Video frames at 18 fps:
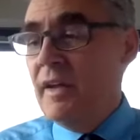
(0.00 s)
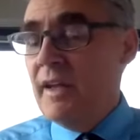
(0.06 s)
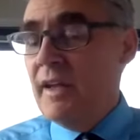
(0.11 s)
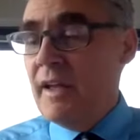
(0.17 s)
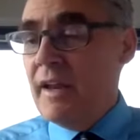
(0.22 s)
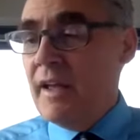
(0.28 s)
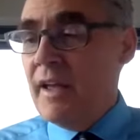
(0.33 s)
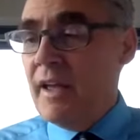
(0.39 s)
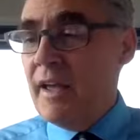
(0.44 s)

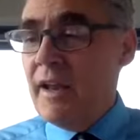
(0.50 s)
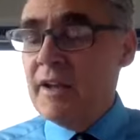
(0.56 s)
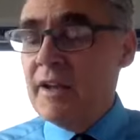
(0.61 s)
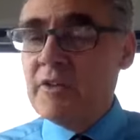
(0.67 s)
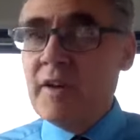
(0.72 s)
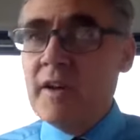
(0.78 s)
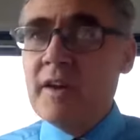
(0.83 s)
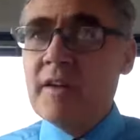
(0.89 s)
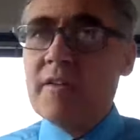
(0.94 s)
And I
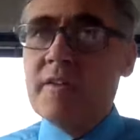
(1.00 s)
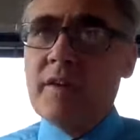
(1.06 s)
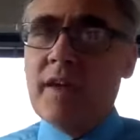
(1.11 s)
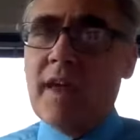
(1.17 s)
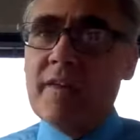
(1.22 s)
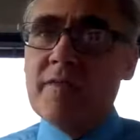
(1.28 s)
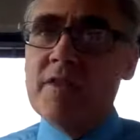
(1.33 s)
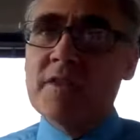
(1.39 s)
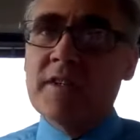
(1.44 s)
try to
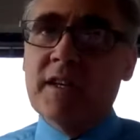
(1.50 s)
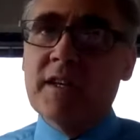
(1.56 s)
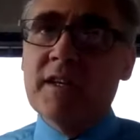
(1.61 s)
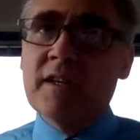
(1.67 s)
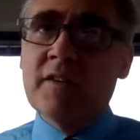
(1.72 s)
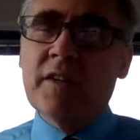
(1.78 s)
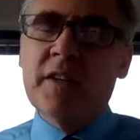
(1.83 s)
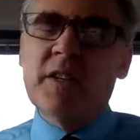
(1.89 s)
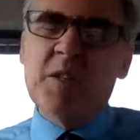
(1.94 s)
have this
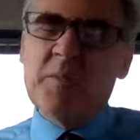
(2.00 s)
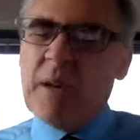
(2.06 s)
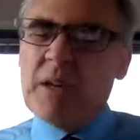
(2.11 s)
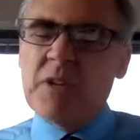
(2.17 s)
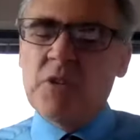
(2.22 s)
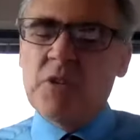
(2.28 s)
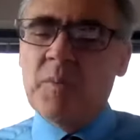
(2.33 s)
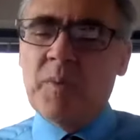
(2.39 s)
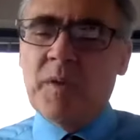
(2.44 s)
idea like
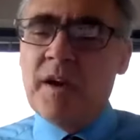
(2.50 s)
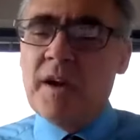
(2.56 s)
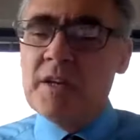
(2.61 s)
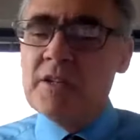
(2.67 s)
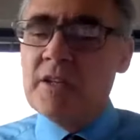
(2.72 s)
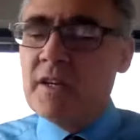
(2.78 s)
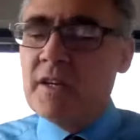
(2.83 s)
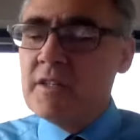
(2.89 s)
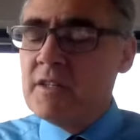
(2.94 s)
special
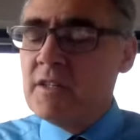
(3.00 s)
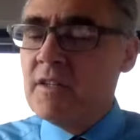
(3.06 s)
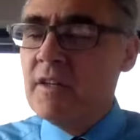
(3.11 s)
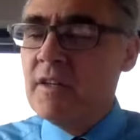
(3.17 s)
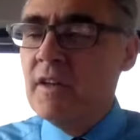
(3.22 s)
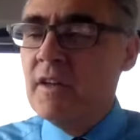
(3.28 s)
projects, and